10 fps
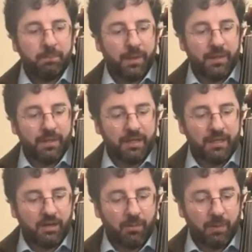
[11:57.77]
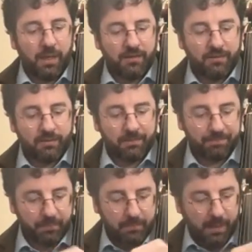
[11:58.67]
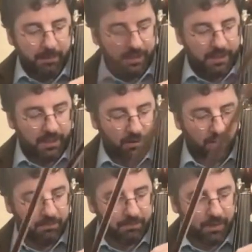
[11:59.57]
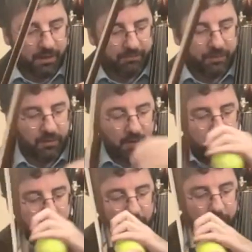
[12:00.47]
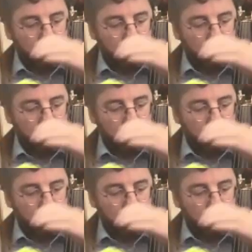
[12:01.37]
But, it's maybe here I feel a little bit